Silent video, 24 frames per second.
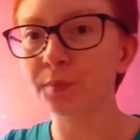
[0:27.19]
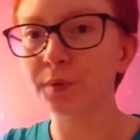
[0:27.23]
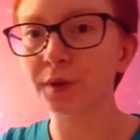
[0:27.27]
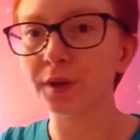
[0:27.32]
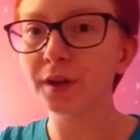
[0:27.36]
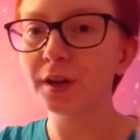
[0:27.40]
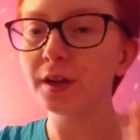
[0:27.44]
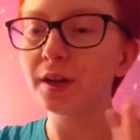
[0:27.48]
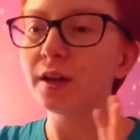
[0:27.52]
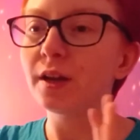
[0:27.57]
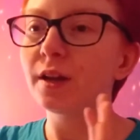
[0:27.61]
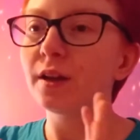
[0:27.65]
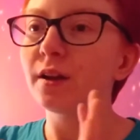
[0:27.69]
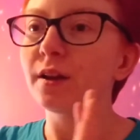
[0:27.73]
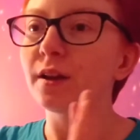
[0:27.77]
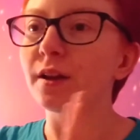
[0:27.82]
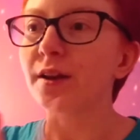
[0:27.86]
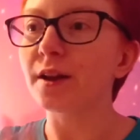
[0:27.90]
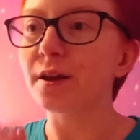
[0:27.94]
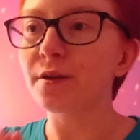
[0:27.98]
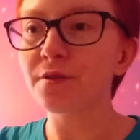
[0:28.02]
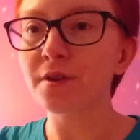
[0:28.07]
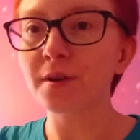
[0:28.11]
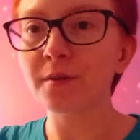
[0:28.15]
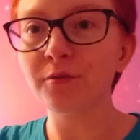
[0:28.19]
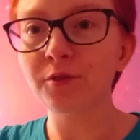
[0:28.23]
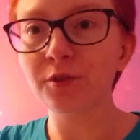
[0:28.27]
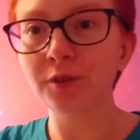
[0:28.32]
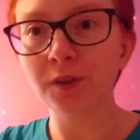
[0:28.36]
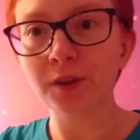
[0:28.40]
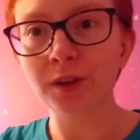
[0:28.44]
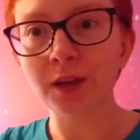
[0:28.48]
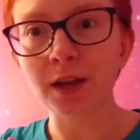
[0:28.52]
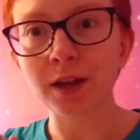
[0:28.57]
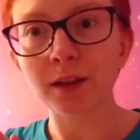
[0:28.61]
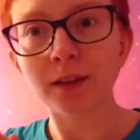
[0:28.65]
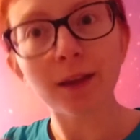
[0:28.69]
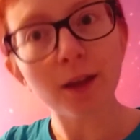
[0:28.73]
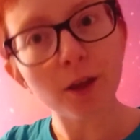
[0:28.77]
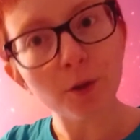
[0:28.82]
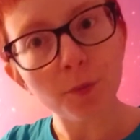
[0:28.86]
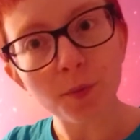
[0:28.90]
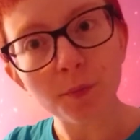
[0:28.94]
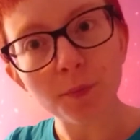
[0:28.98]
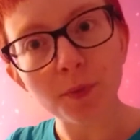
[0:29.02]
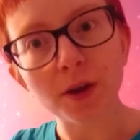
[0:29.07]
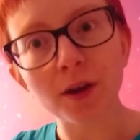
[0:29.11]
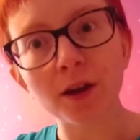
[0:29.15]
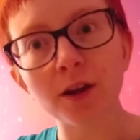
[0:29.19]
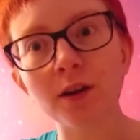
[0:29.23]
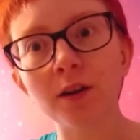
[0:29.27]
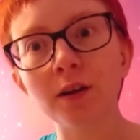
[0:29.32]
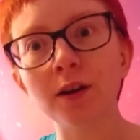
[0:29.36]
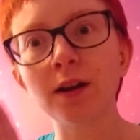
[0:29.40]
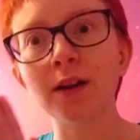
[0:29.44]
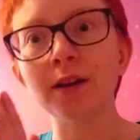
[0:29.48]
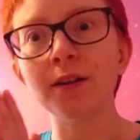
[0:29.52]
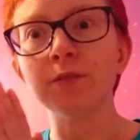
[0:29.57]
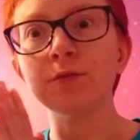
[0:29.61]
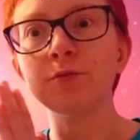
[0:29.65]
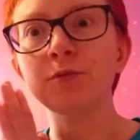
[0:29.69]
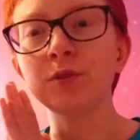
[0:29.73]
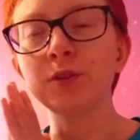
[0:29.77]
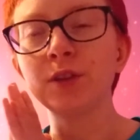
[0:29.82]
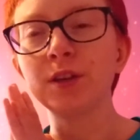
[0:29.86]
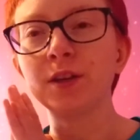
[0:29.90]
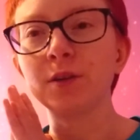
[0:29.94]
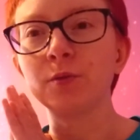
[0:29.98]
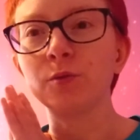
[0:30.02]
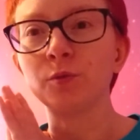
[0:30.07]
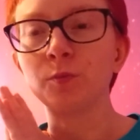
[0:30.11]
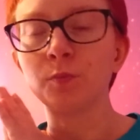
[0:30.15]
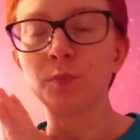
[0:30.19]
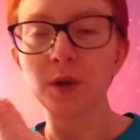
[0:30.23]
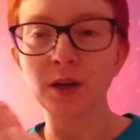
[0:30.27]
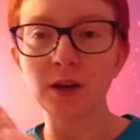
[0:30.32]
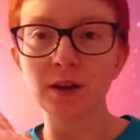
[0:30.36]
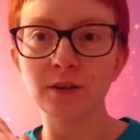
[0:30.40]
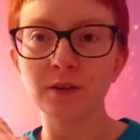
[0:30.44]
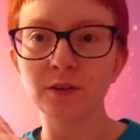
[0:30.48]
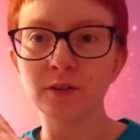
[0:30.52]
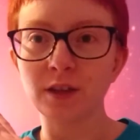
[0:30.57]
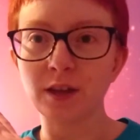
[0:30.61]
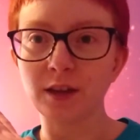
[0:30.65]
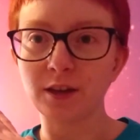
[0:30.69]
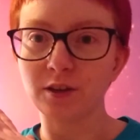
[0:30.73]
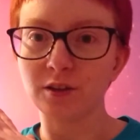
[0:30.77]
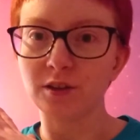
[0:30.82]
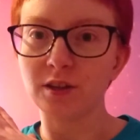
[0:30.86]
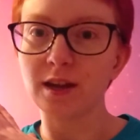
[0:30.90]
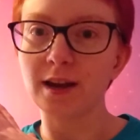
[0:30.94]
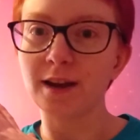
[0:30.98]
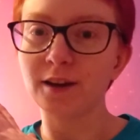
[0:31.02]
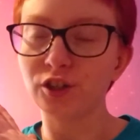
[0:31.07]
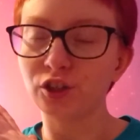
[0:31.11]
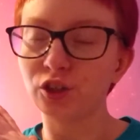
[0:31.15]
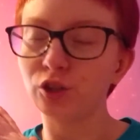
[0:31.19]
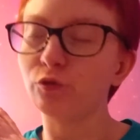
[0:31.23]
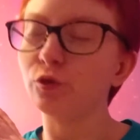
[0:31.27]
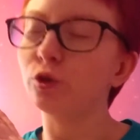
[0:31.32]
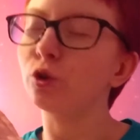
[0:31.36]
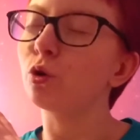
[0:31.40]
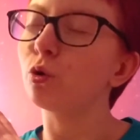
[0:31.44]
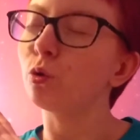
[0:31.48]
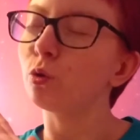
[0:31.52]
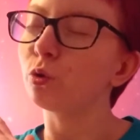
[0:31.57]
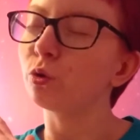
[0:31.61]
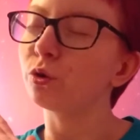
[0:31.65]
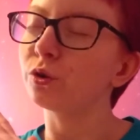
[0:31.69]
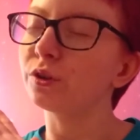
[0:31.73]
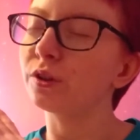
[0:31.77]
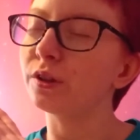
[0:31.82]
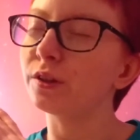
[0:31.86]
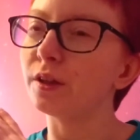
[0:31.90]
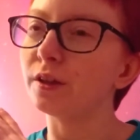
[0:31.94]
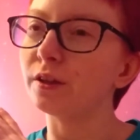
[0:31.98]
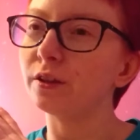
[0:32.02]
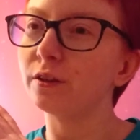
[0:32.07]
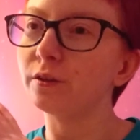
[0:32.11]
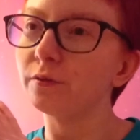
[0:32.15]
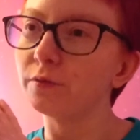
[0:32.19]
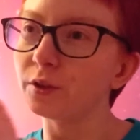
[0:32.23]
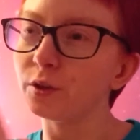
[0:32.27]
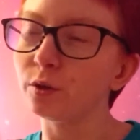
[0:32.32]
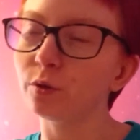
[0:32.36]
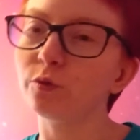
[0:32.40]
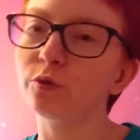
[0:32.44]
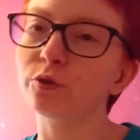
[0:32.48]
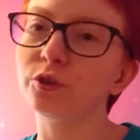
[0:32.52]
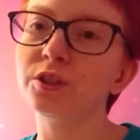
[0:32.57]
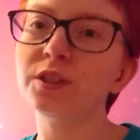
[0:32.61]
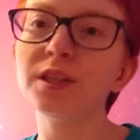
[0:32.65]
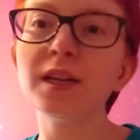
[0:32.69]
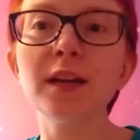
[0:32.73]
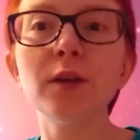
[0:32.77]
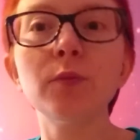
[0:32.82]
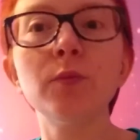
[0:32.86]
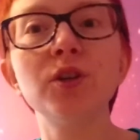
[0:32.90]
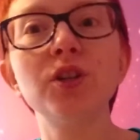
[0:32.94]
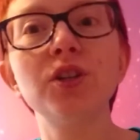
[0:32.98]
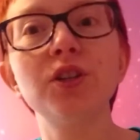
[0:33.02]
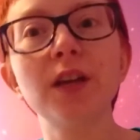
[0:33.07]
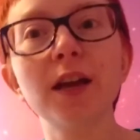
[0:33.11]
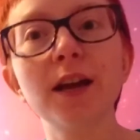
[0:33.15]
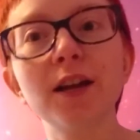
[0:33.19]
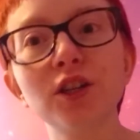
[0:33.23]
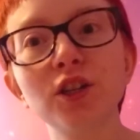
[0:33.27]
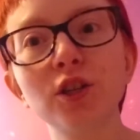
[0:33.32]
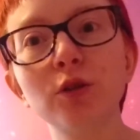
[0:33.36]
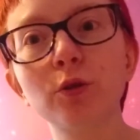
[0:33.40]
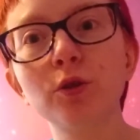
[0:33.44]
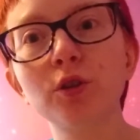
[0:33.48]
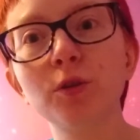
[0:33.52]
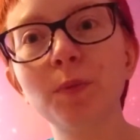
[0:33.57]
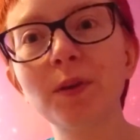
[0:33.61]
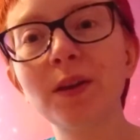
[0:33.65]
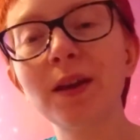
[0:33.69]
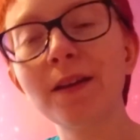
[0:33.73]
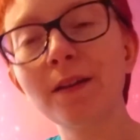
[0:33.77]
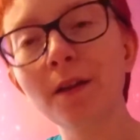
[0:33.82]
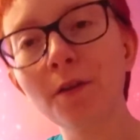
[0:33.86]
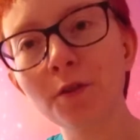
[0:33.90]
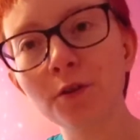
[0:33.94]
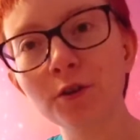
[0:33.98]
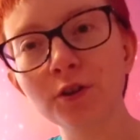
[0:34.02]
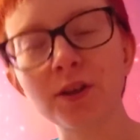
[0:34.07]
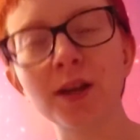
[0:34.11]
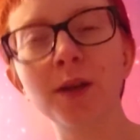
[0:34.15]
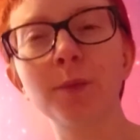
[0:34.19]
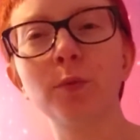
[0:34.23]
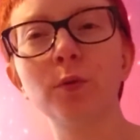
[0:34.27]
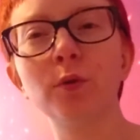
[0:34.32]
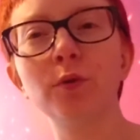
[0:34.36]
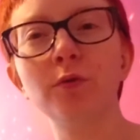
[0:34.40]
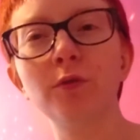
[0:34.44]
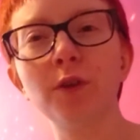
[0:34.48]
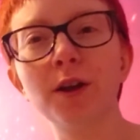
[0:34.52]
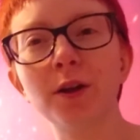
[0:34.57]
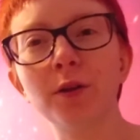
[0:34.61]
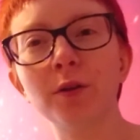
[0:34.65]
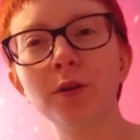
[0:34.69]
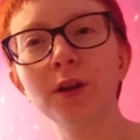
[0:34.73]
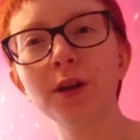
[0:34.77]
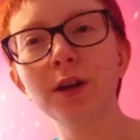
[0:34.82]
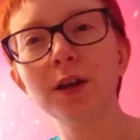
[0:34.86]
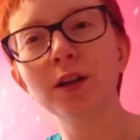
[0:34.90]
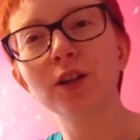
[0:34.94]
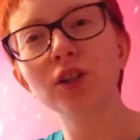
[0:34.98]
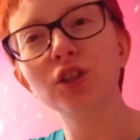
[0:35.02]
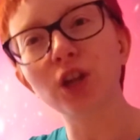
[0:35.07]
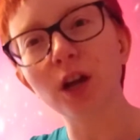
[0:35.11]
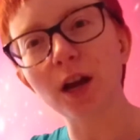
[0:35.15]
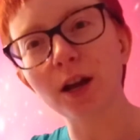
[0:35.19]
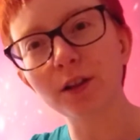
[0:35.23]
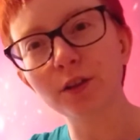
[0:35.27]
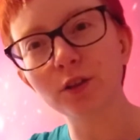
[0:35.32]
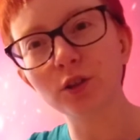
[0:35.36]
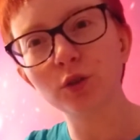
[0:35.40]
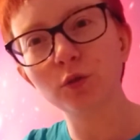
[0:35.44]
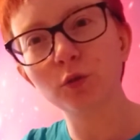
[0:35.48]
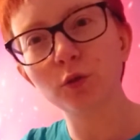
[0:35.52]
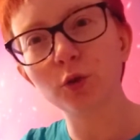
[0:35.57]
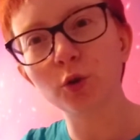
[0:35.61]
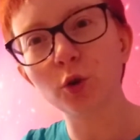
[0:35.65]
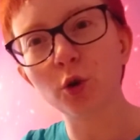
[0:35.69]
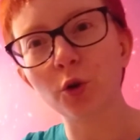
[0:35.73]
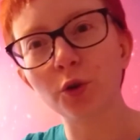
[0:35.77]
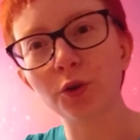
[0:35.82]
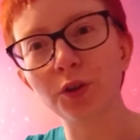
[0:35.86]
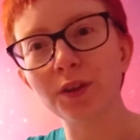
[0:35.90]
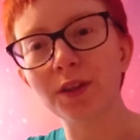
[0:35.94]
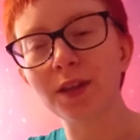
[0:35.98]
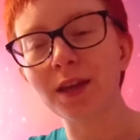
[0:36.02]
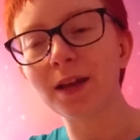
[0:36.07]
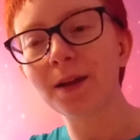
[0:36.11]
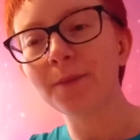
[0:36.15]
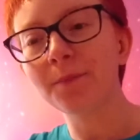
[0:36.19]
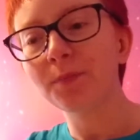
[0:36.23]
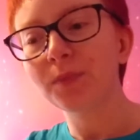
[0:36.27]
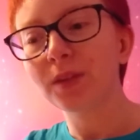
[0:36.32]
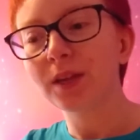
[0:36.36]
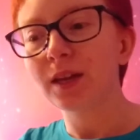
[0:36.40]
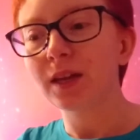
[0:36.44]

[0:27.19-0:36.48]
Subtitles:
But now that I'm feeling a little bit better, I feel like it was better that I could actually record this video for today, which is actually going to be another deck profile challenge for you all today.